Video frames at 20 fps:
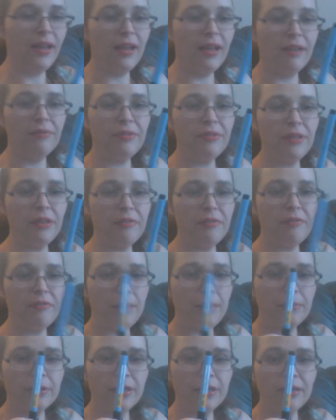I have the
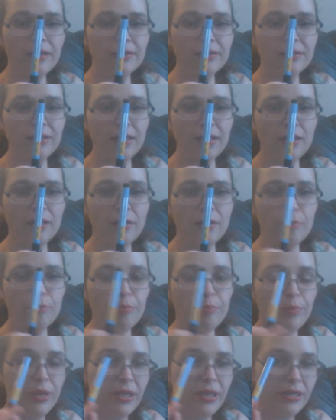Faber-Castell
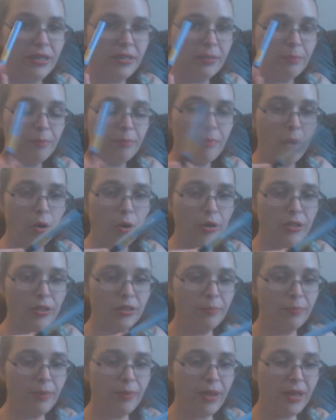Pitt
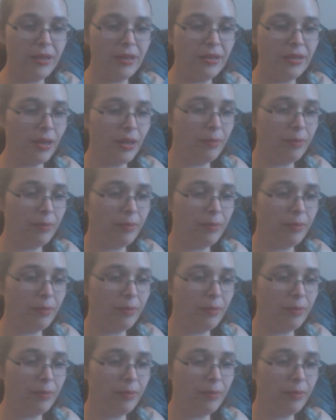Artist Pen.